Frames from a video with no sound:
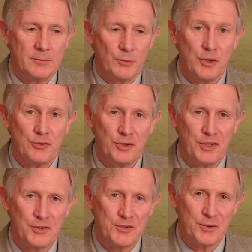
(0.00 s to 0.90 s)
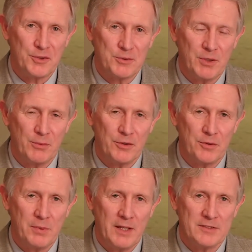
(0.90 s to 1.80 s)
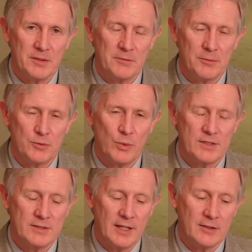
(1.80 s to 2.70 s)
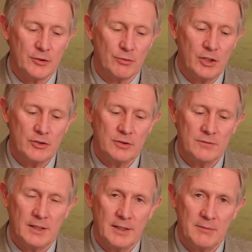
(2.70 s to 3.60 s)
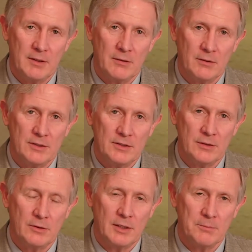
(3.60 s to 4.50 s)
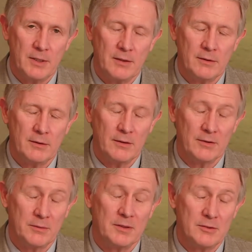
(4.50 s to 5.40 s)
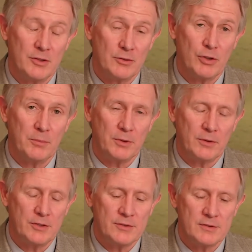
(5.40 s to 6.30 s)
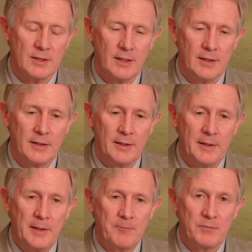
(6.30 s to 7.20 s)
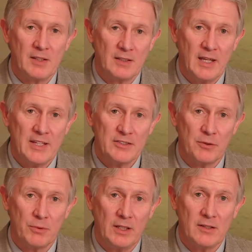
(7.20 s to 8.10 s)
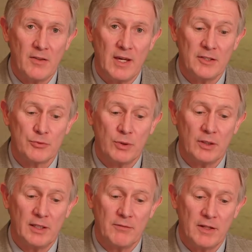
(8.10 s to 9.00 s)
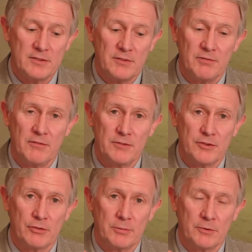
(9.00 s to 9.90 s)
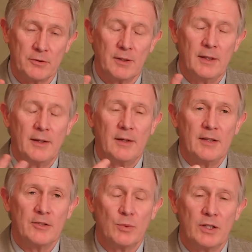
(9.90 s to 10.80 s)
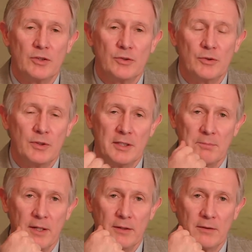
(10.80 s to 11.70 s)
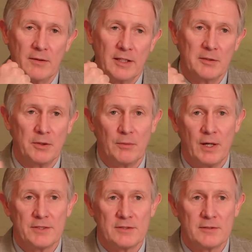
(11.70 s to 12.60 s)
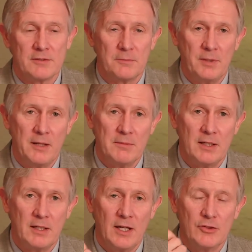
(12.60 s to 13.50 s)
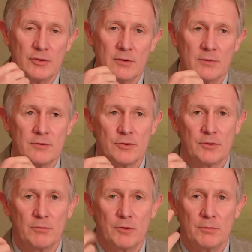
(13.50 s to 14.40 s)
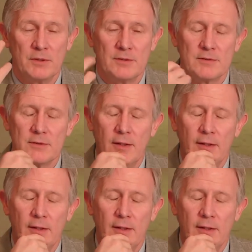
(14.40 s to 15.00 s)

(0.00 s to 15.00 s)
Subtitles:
re-triggered, so to speak, with your pain symptoms, what's that duration of time that it'll continue to get better, or to trouble you, I should say. And then lastly, related to that is relief. That's the 5th descriptor, is what can you do to get better? That could be rest, some pain medication, certain movements,